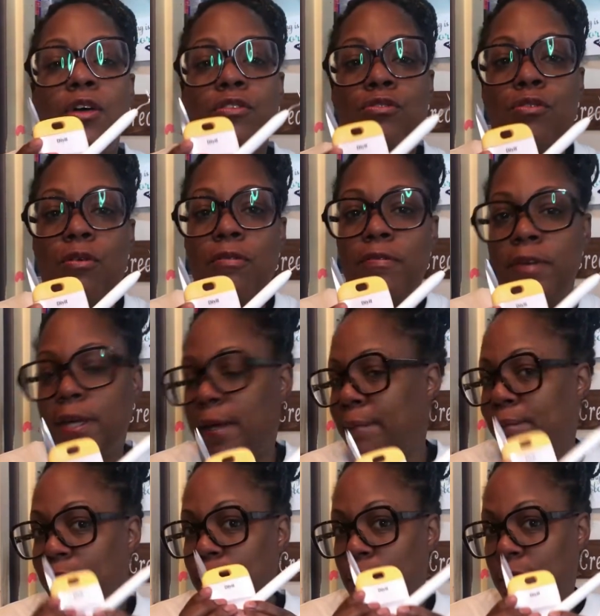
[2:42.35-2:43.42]
Don't forget,
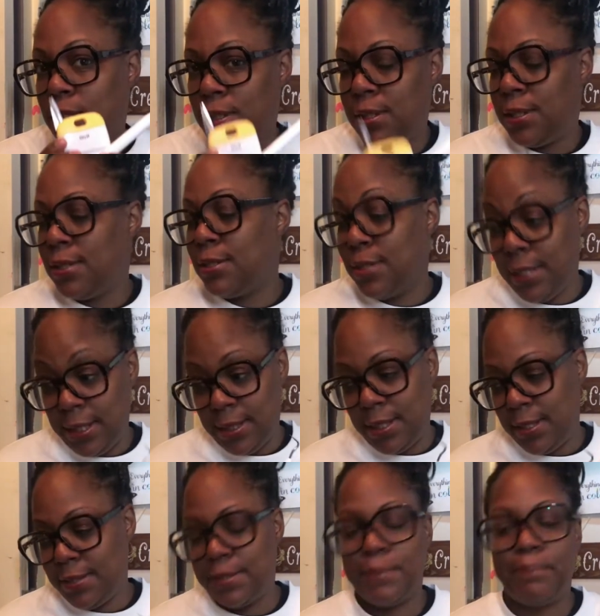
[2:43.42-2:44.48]
you're going to need these.